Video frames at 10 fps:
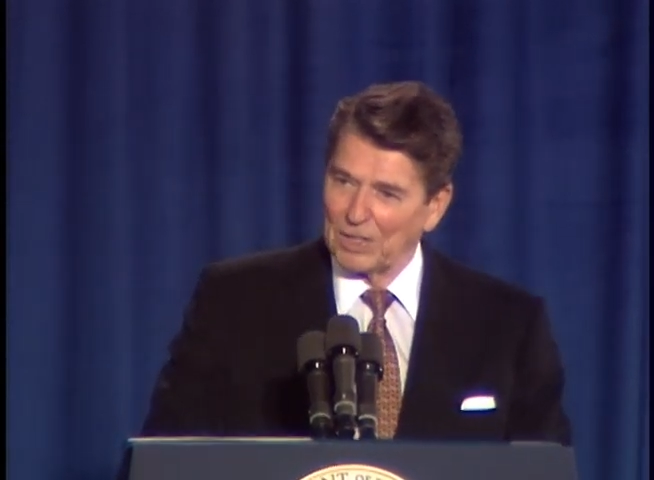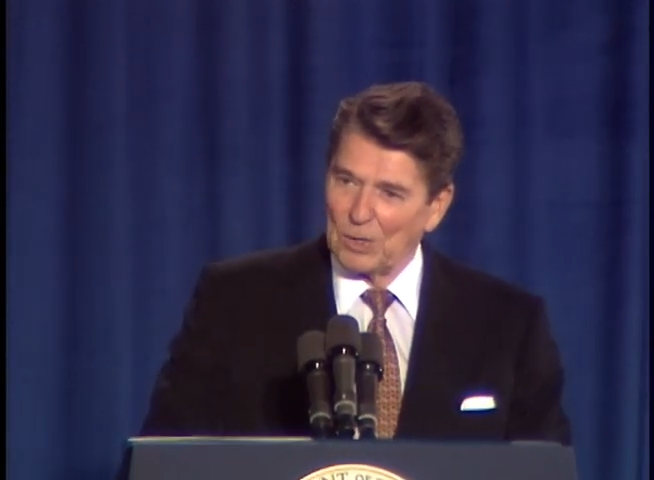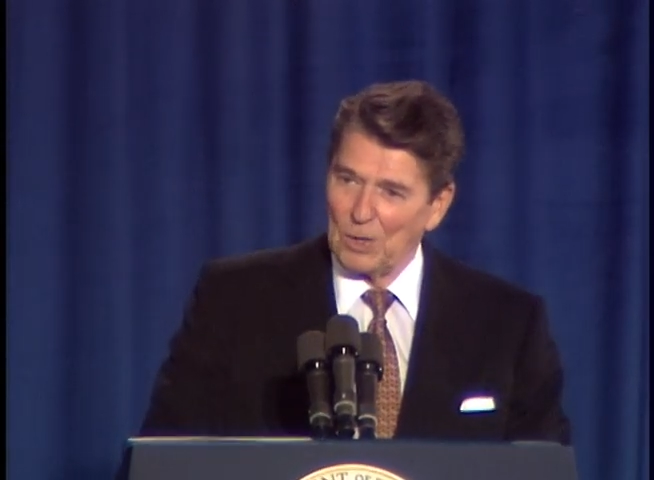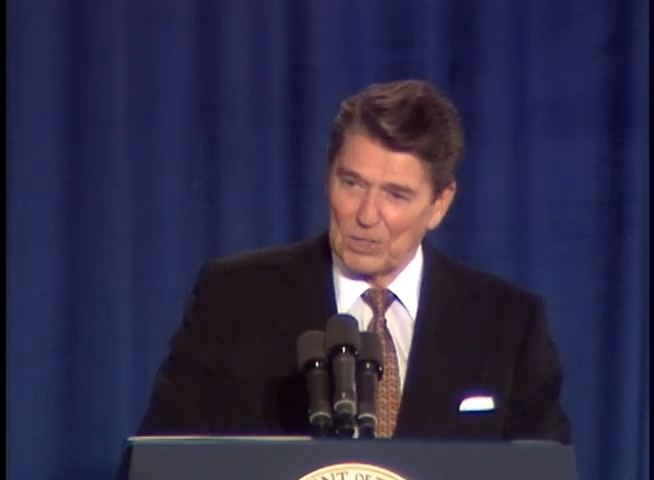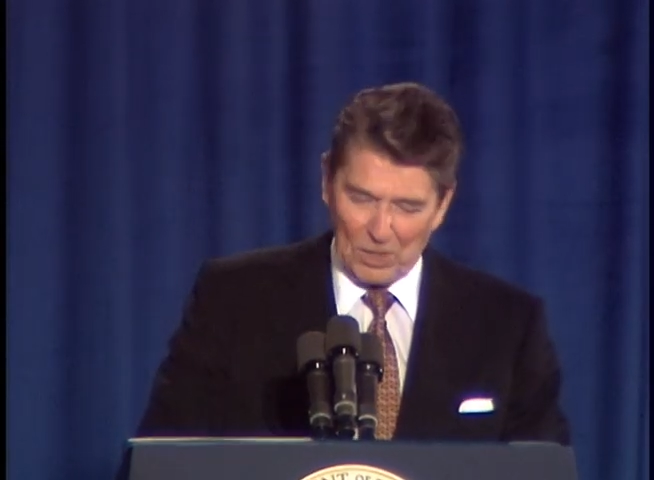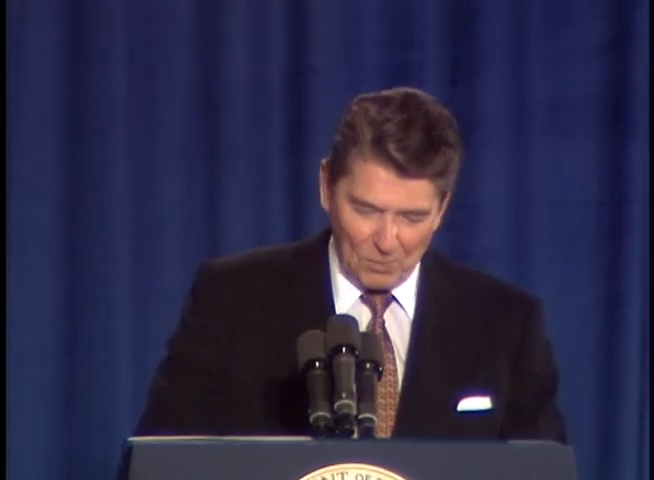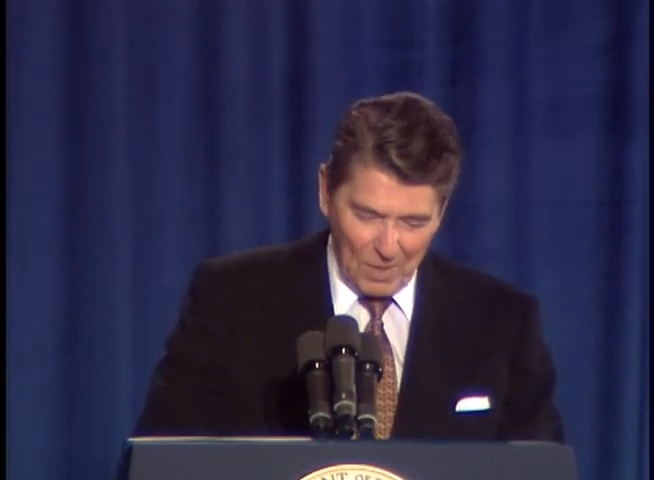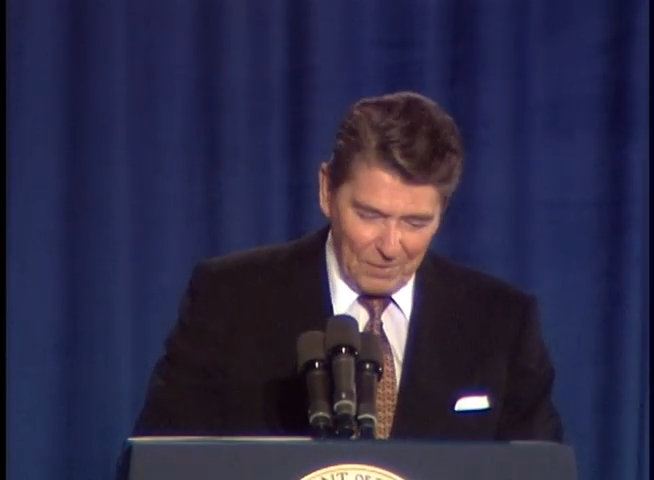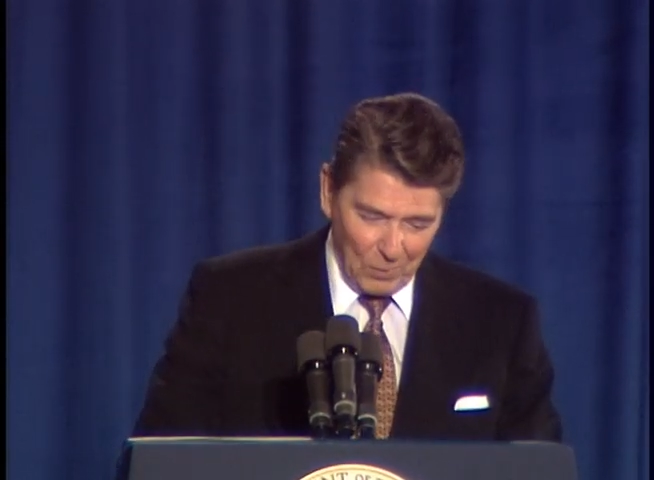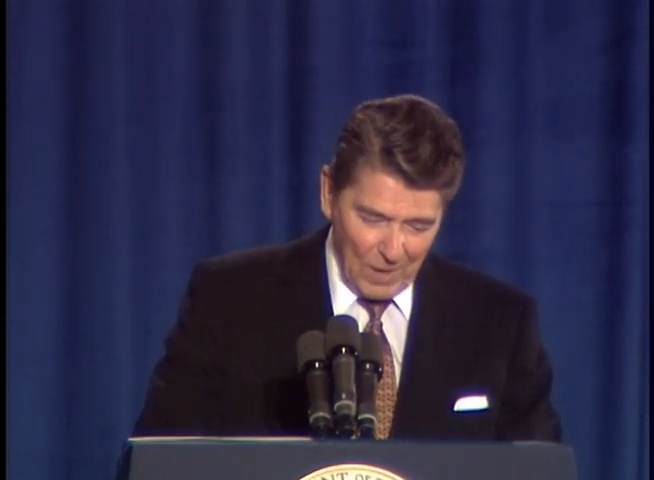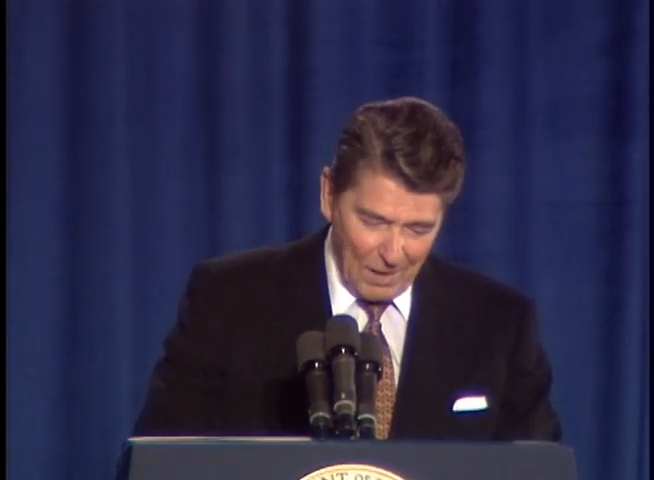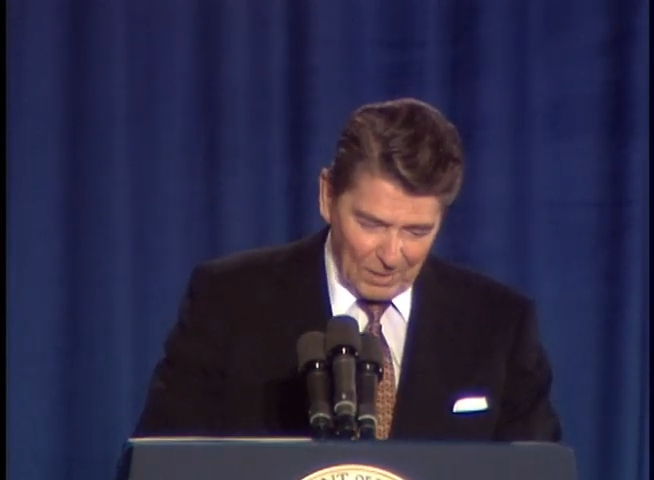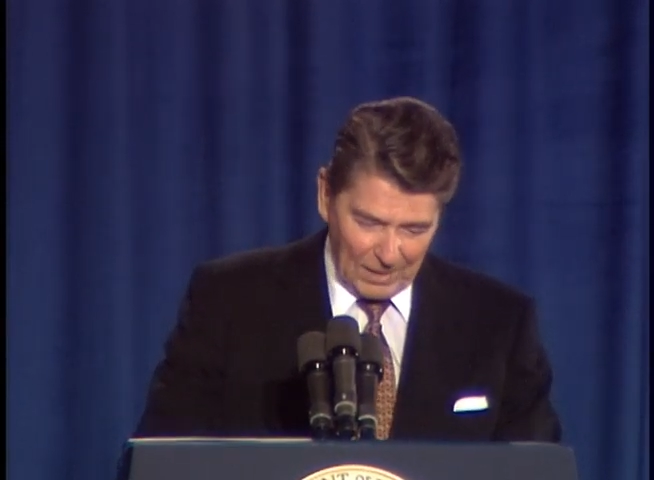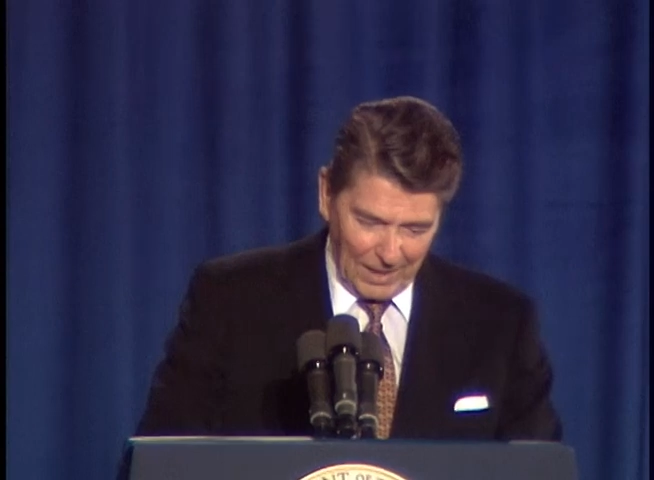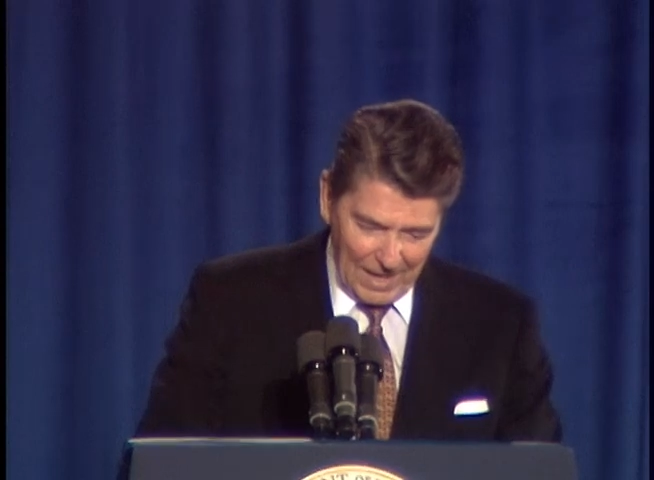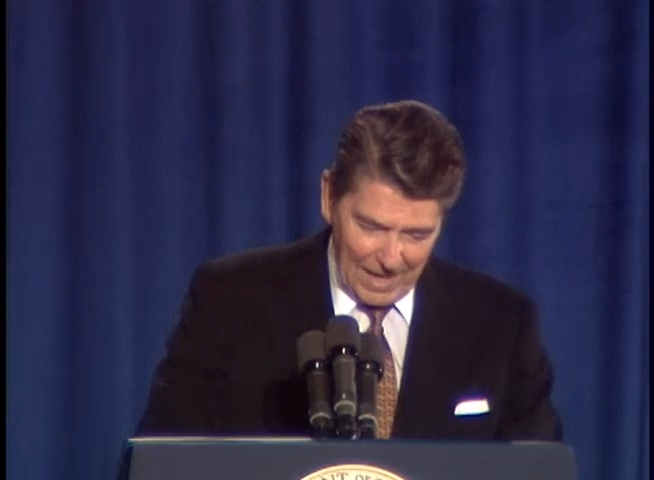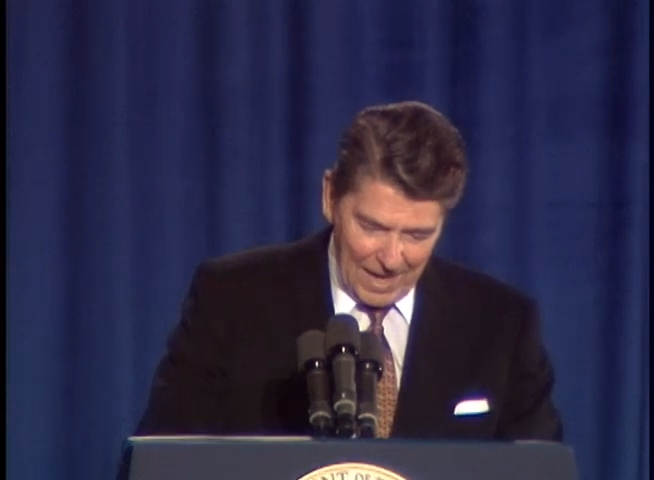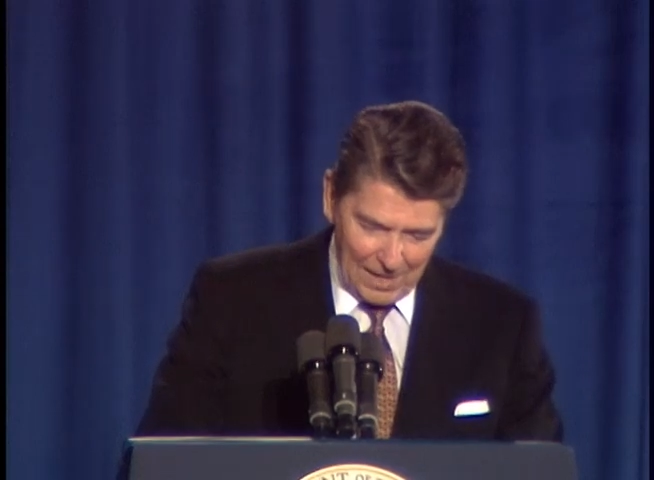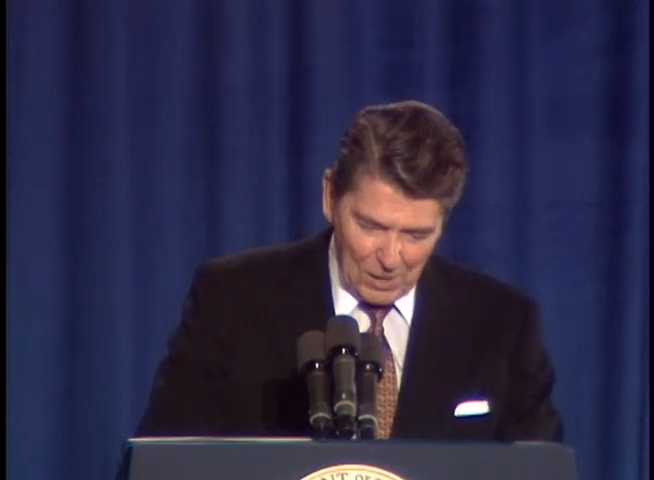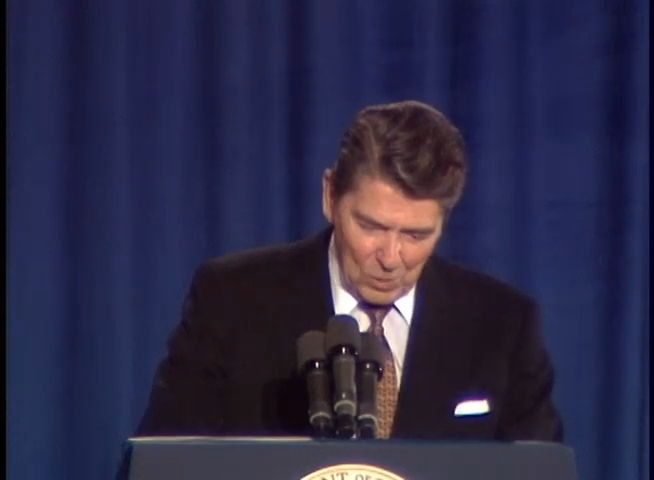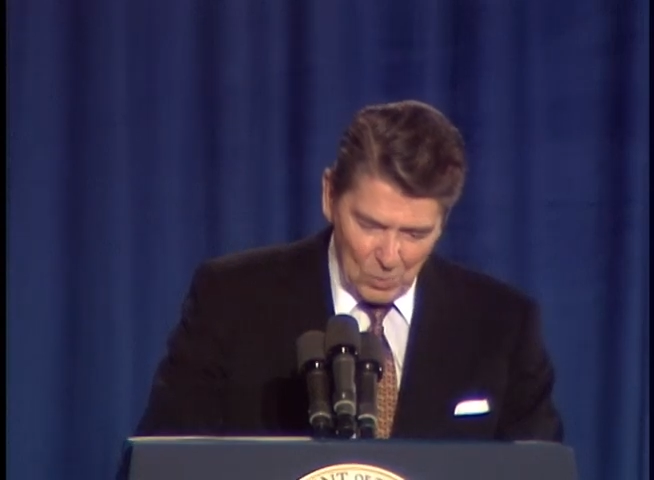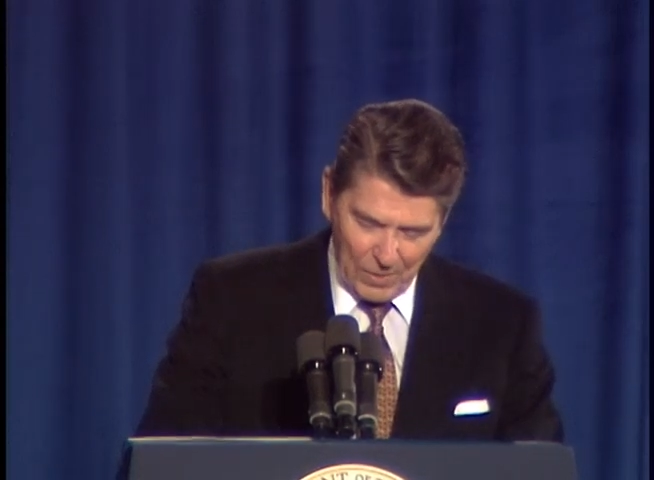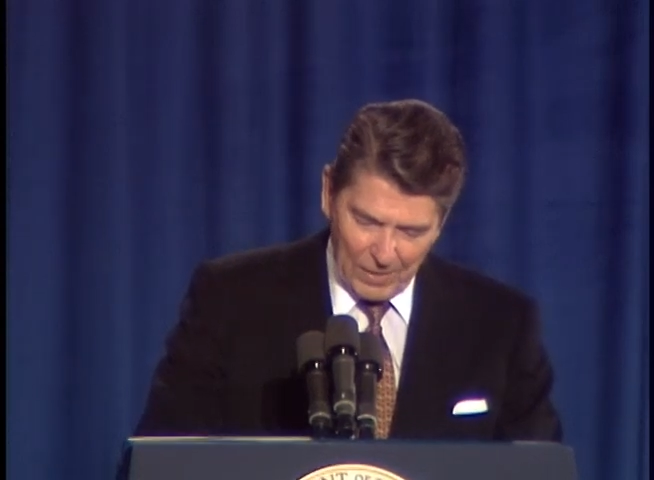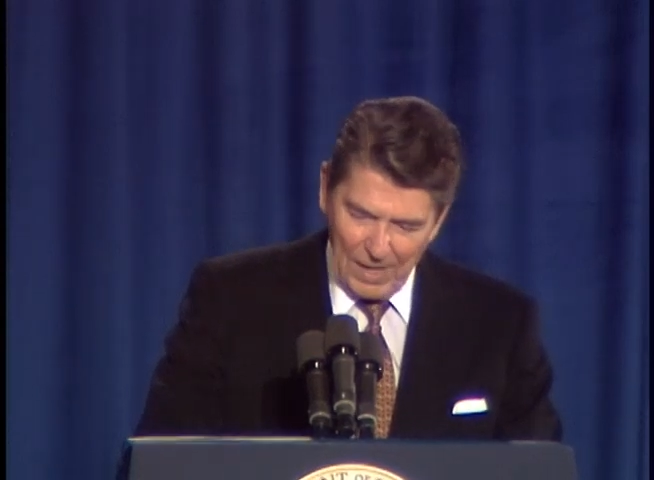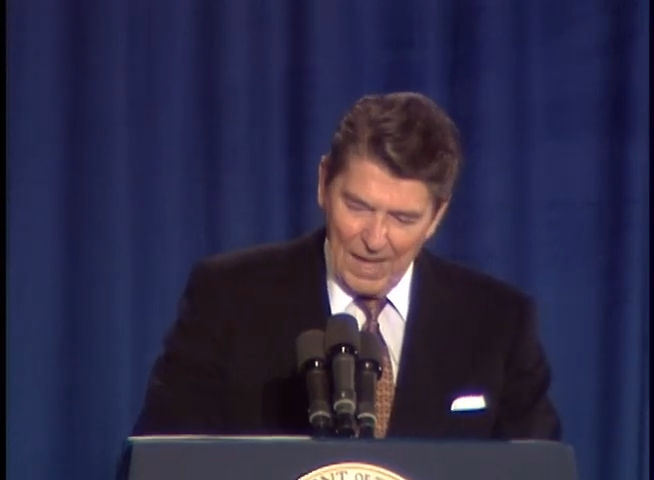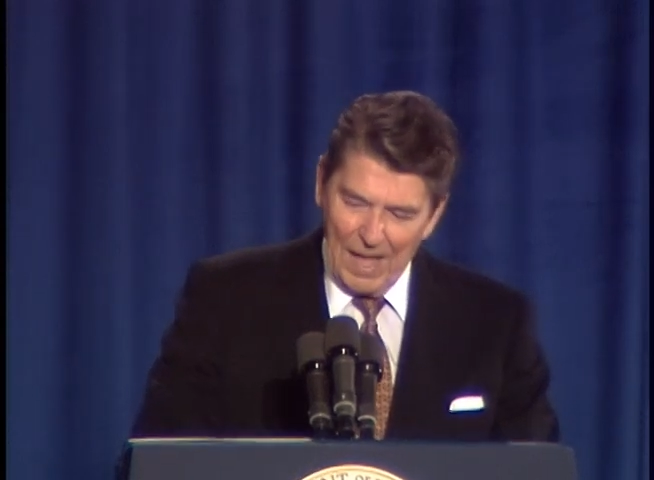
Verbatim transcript: that caused the twenty-four hour delay had to do with